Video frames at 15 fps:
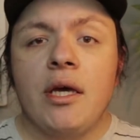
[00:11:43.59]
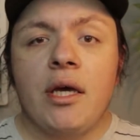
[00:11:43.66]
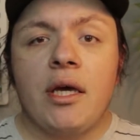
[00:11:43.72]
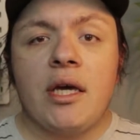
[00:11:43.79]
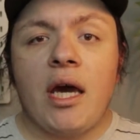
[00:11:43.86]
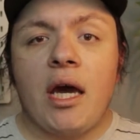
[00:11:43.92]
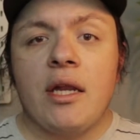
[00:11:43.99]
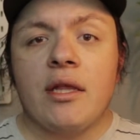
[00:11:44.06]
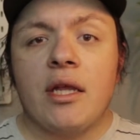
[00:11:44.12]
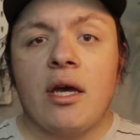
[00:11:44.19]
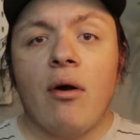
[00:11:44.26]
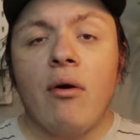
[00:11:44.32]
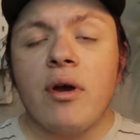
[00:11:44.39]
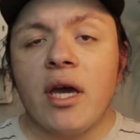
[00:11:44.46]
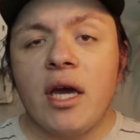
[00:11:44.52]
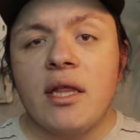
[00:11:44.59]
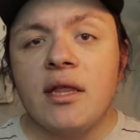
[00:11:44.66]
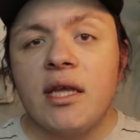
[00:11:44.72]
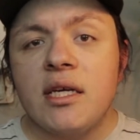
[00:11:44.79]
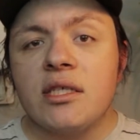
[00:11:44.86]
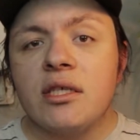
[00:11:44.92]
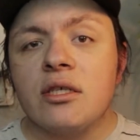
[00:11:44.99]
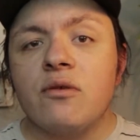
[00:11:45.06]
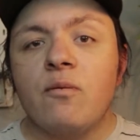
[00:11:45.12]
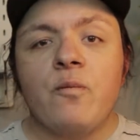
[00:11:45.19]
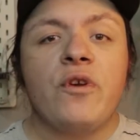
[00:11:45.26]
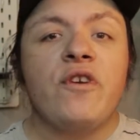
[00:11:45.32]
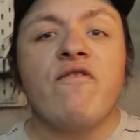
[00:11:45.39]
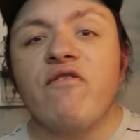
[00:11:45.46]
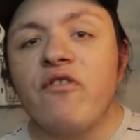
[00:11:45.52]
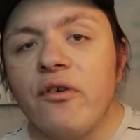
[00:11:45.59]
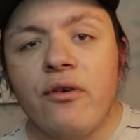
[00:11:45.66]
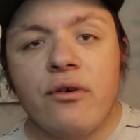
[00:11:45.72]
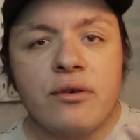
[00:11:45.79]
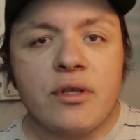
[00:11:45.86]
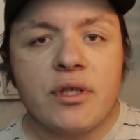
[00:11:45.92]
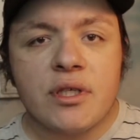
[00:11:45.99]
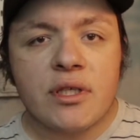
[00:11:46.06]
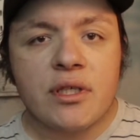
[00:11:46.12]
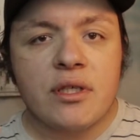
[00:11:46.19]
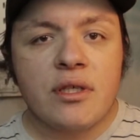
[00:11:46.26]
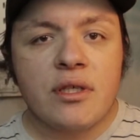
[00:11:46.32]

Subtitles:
and kind of like, okay, let me just reverse